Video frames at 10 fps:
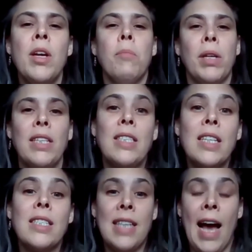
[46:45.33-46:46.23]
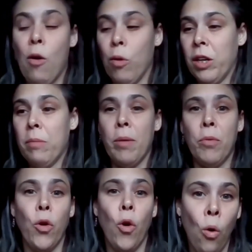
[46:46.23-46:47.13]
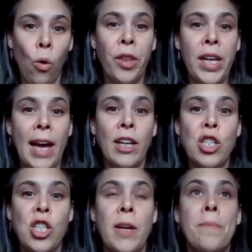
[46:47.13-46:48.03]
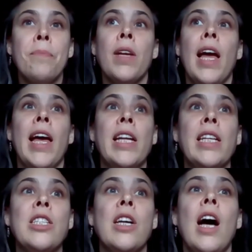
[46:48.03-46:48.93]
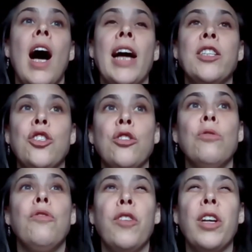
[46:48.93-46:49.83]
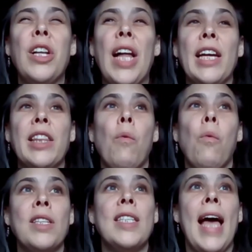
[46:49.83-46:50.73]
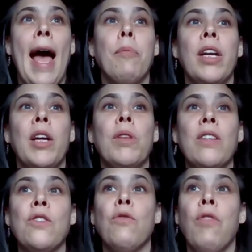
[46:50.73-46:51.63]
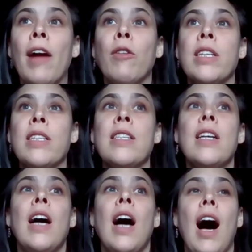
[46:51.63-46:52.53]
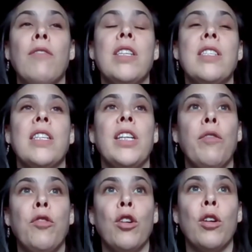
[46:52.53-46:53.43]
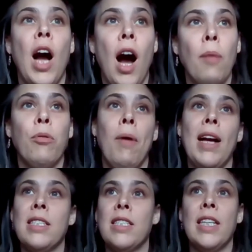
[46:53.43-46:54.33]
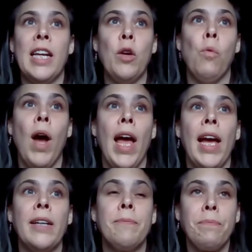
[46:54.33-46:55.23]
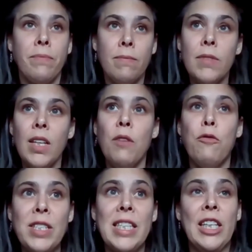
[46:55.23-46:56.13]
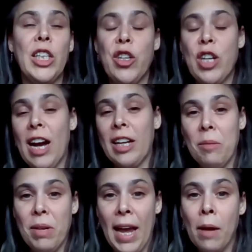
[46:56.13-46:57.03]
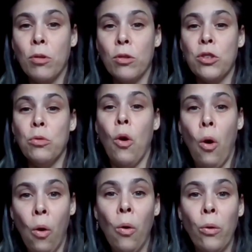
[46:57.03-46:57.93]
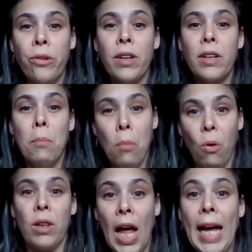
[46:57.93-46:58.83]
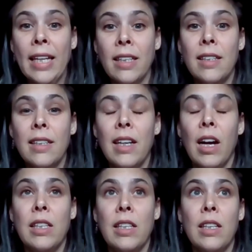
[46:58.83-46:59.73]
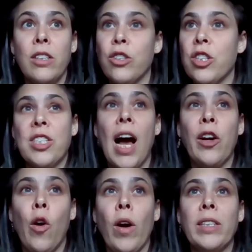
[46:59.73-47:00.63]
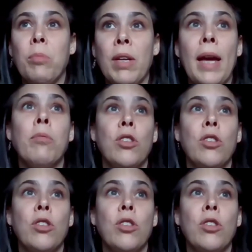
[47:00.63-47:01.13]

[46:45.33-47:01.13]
because this is how we're going to be able to hold the energy. And I do feel like that what's happening with this virus, obviously, if you're compromised in any way, physically, you're not going to be able to hold more light. You're just not going to be able